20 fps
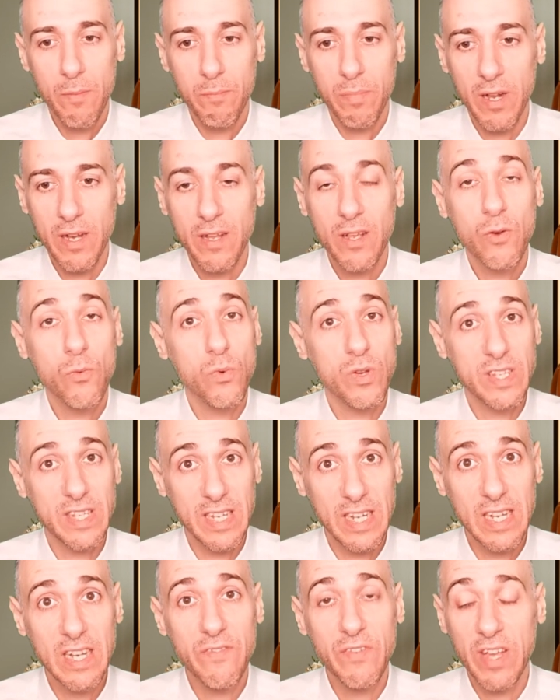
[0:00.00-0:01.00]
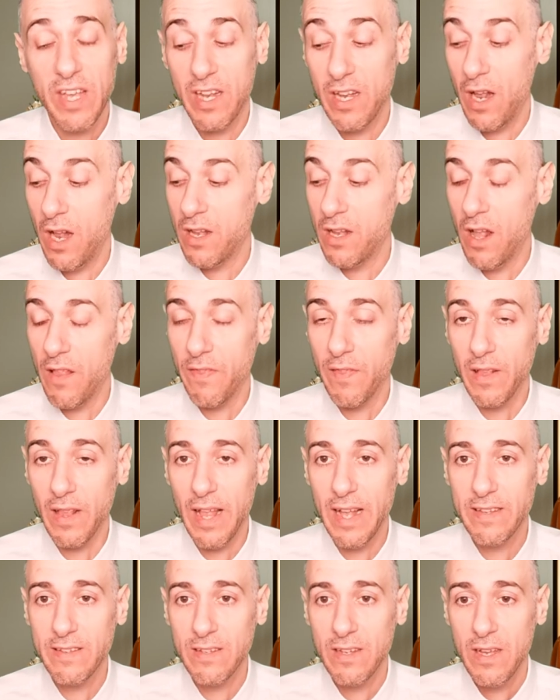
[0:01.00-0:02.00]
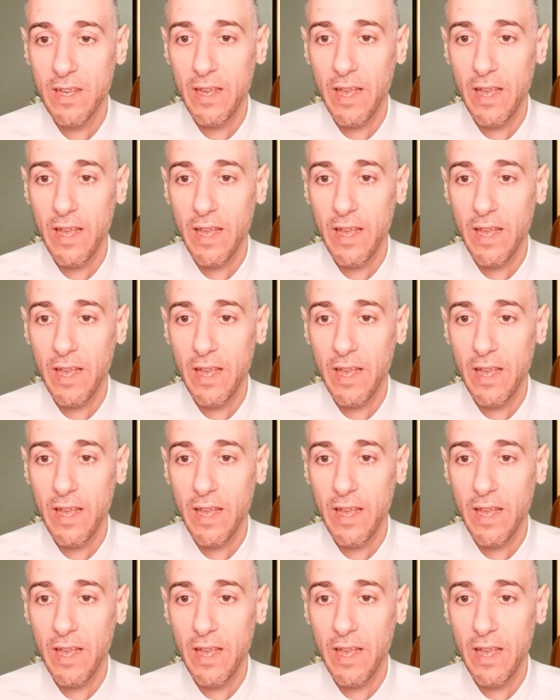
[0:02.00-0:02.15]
but was significant nonetheless.